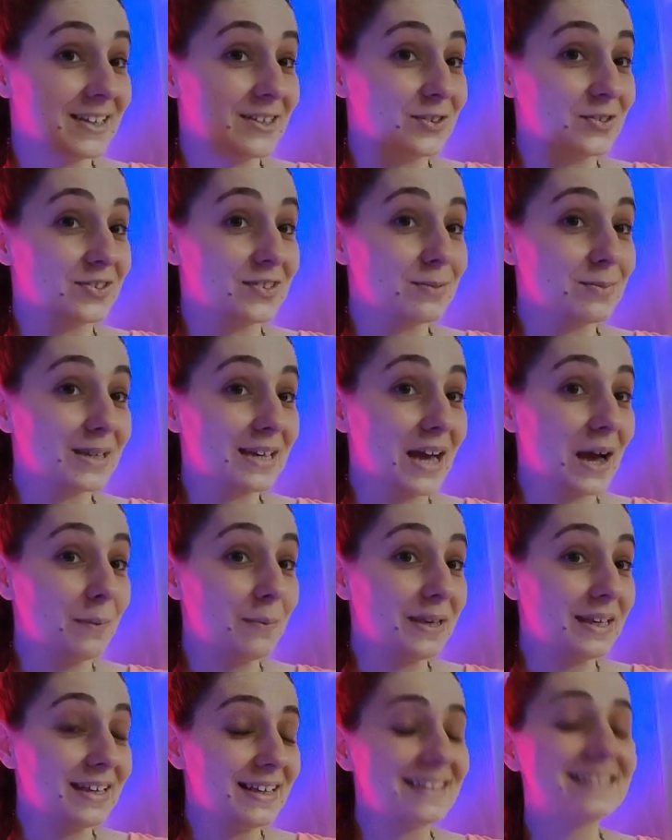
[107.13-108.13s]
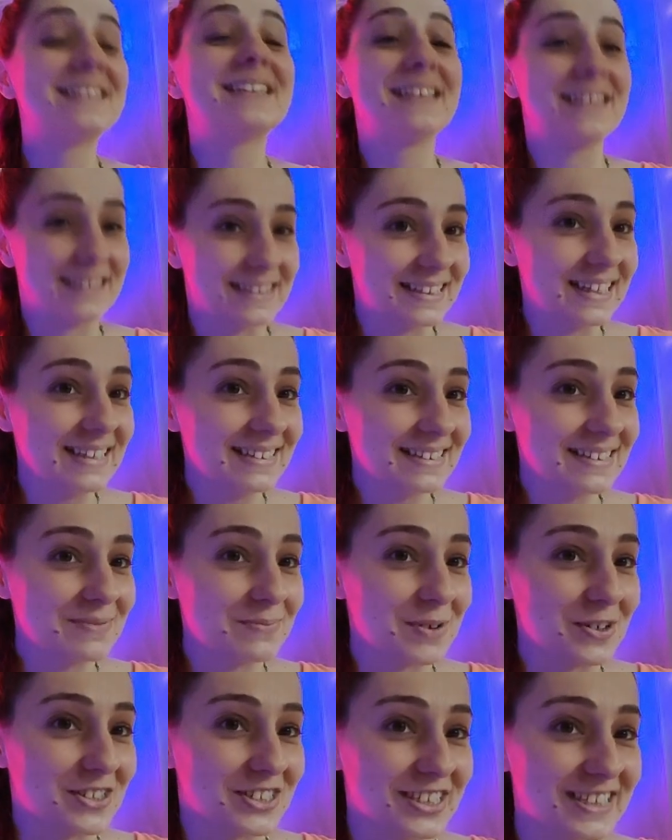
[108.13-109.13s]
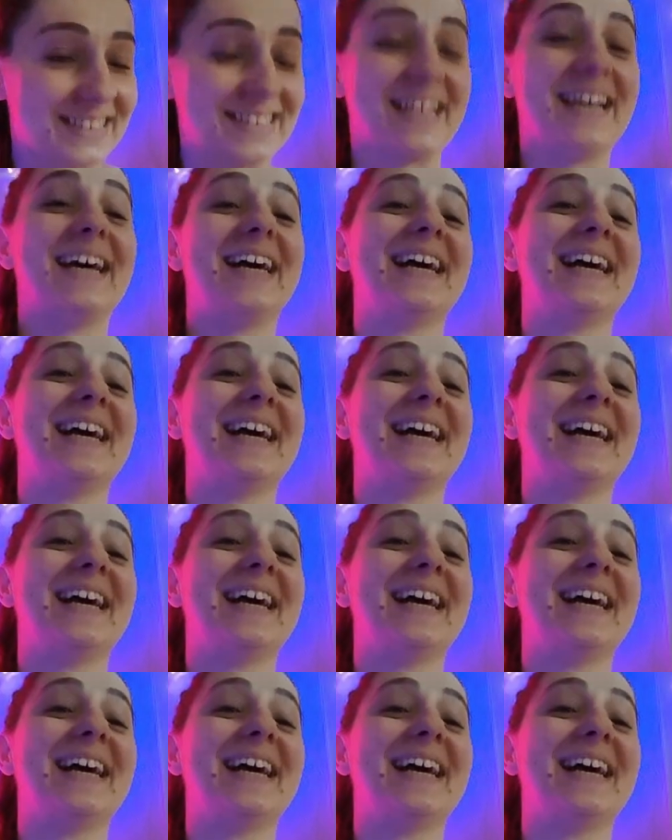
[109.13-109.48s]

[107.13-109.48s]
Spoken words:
You see me coming? This is bullshit.